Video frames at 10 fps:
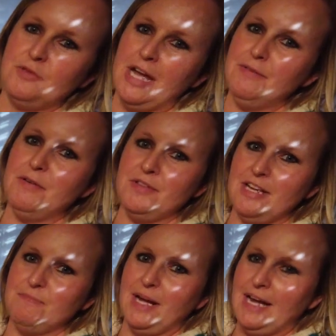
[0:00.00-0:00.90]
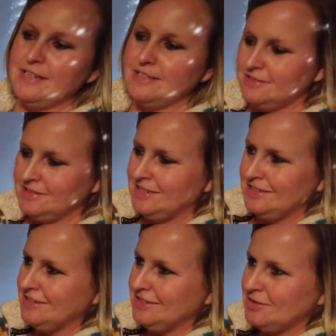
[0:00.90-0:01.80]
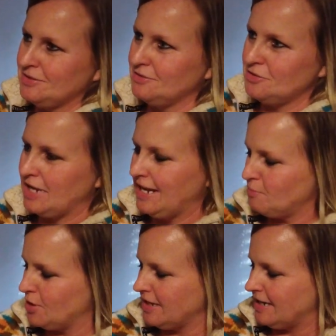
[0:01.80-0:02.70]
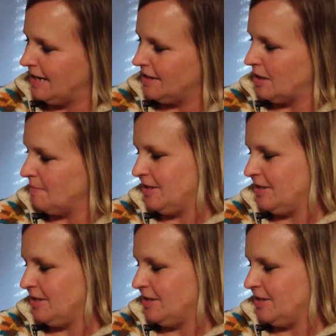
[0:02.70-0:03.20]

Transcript: If you have everything packed, you can't bring an iron.